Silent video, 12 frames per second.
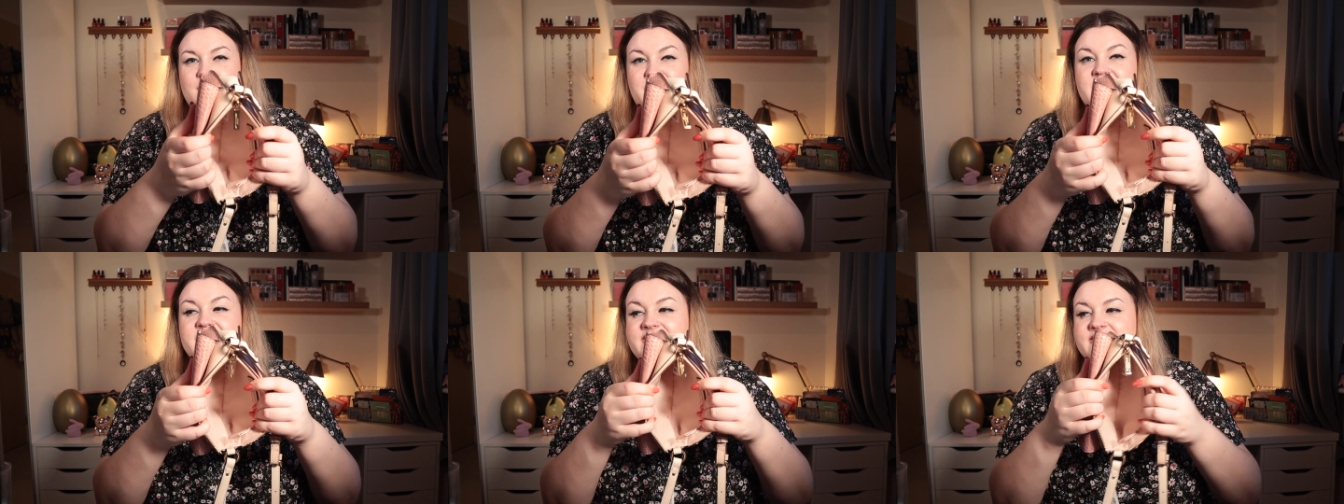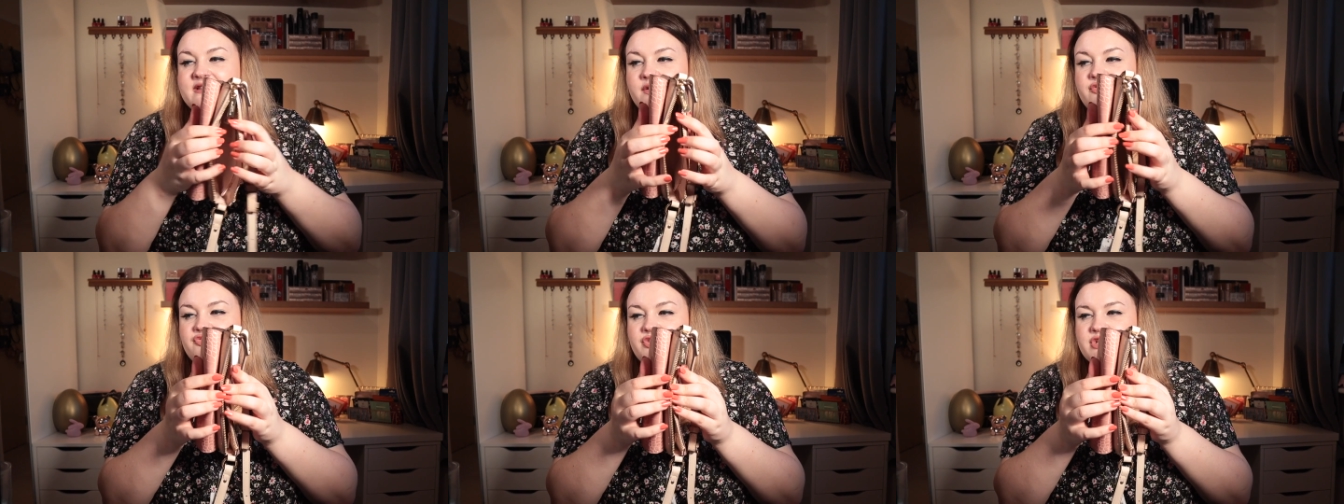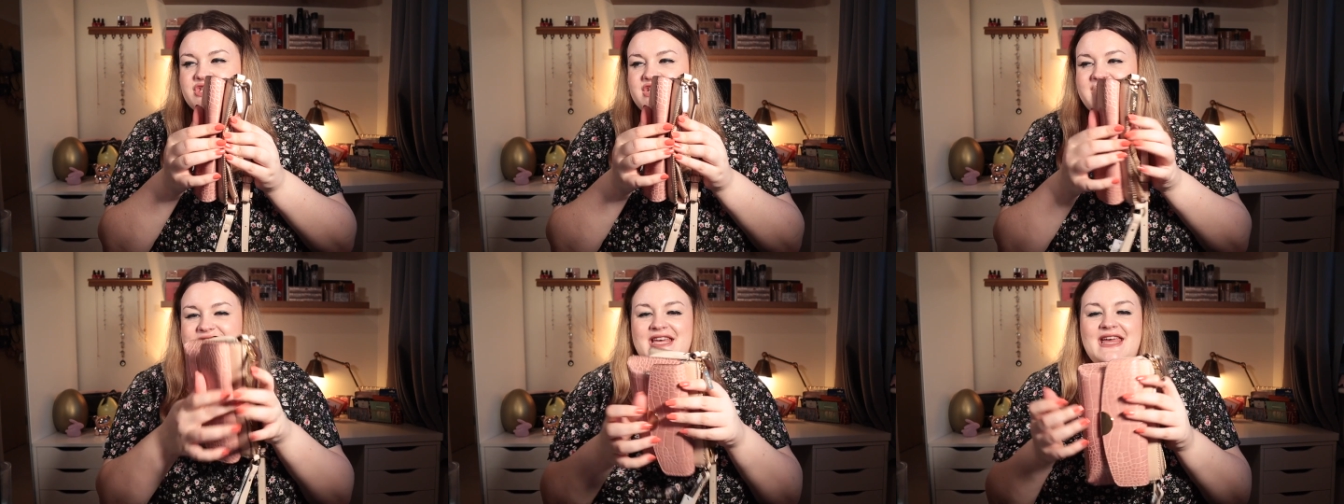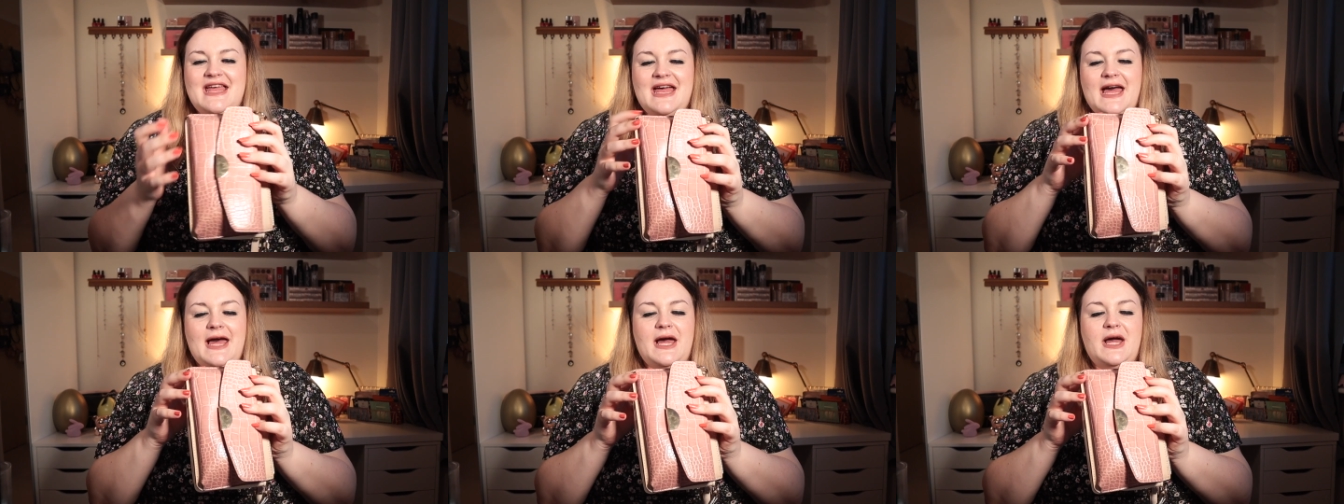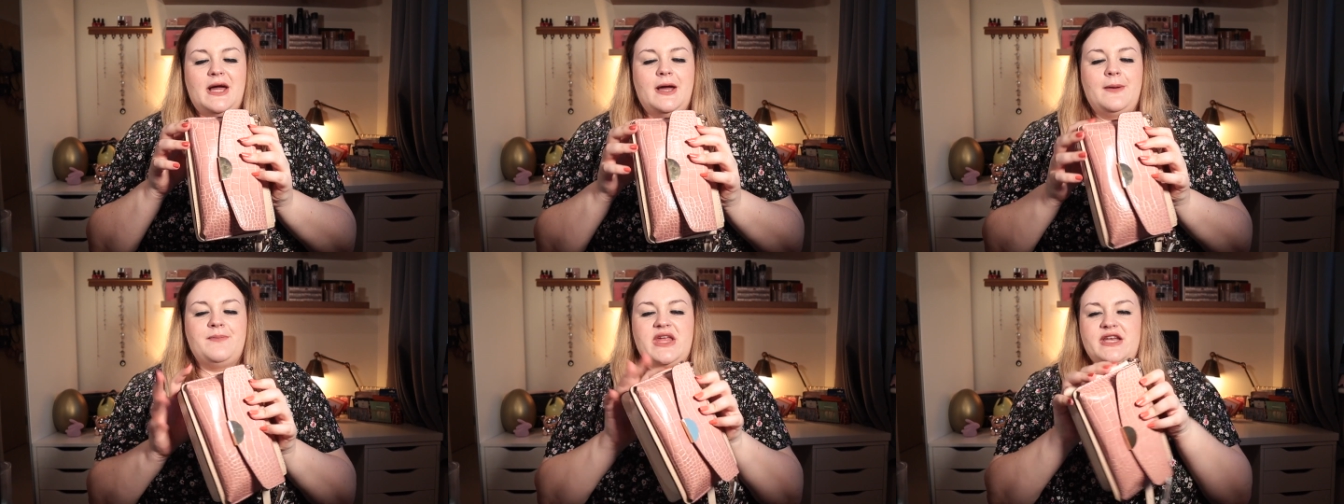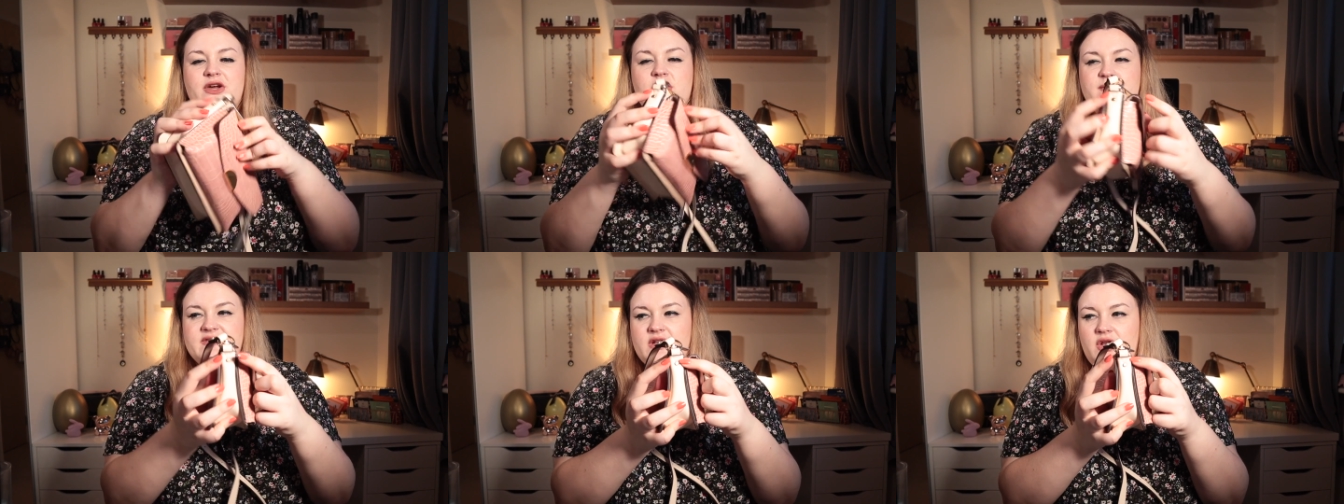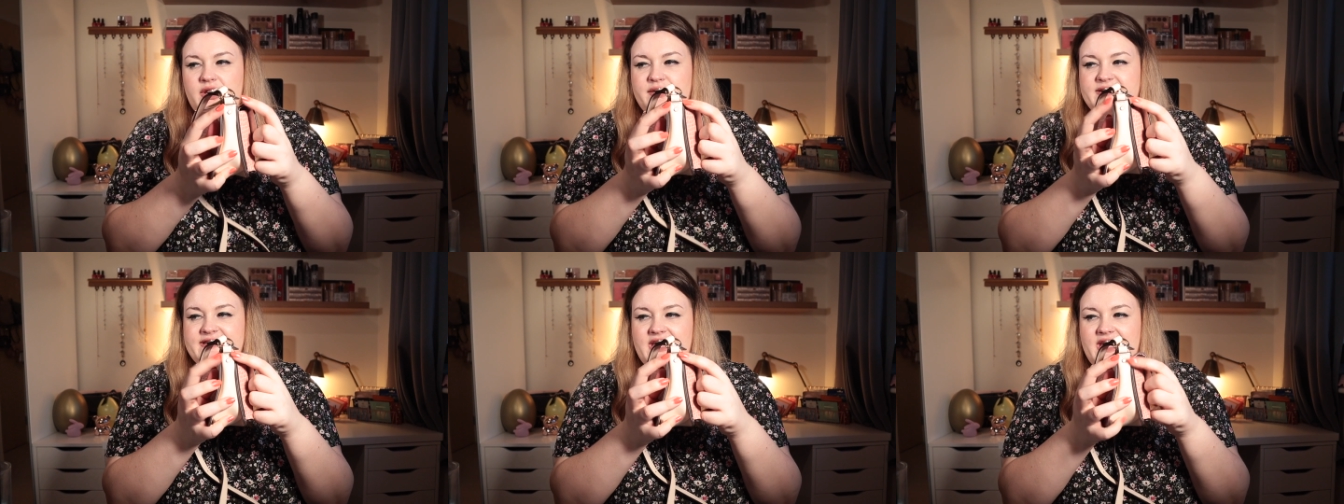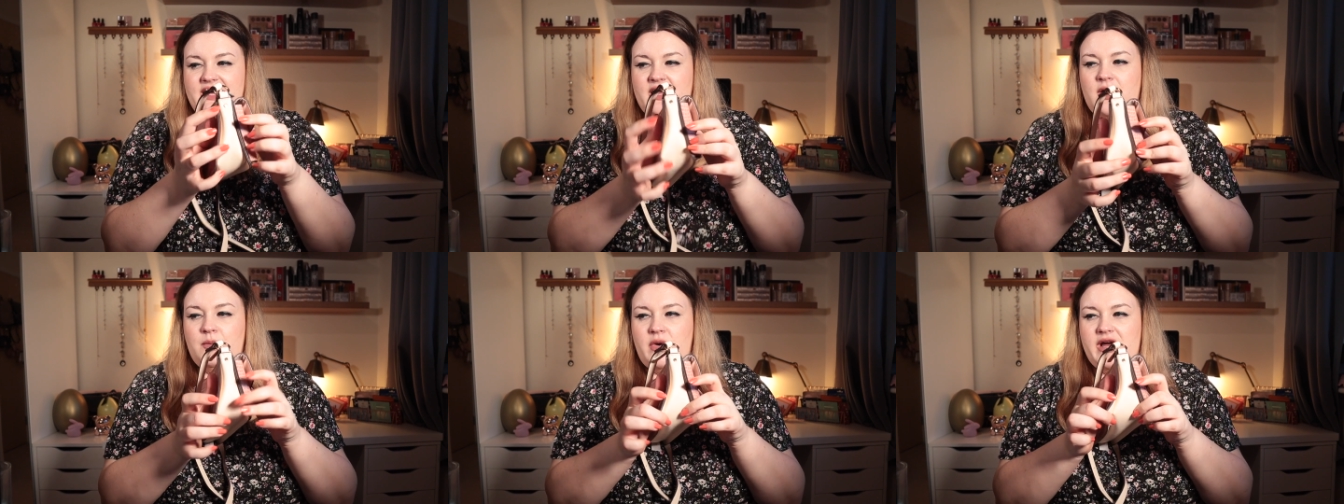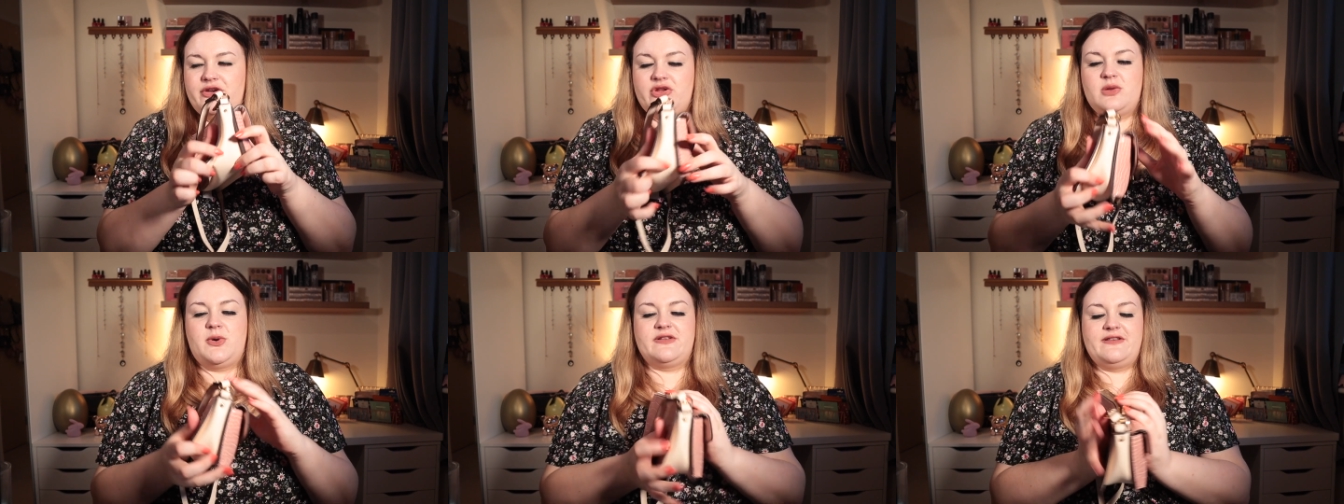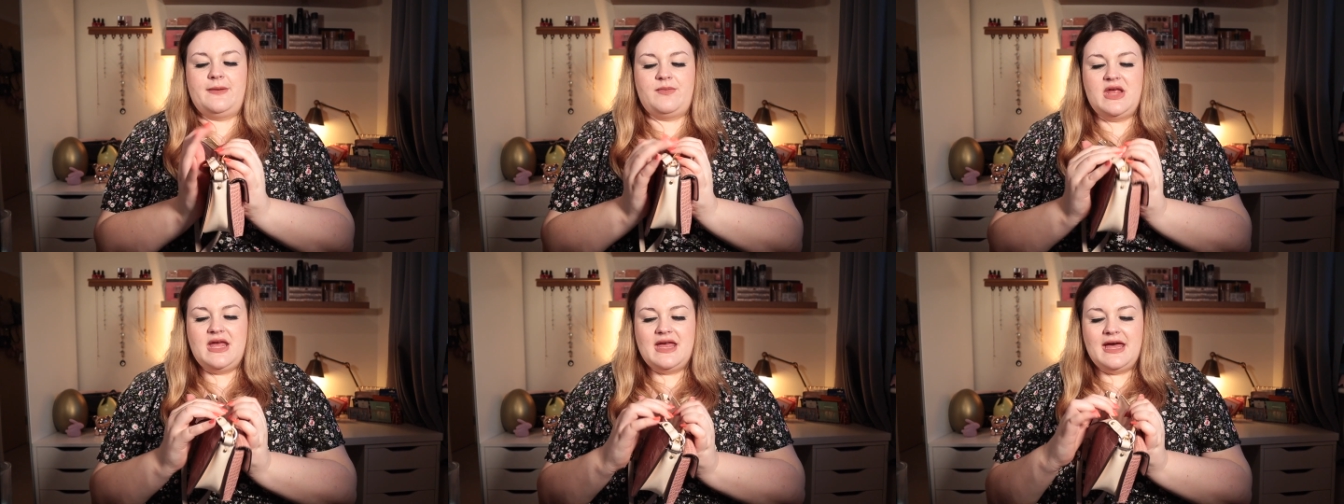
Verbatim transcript: because it's so structured um, and it comes closer here and wider at the bottom,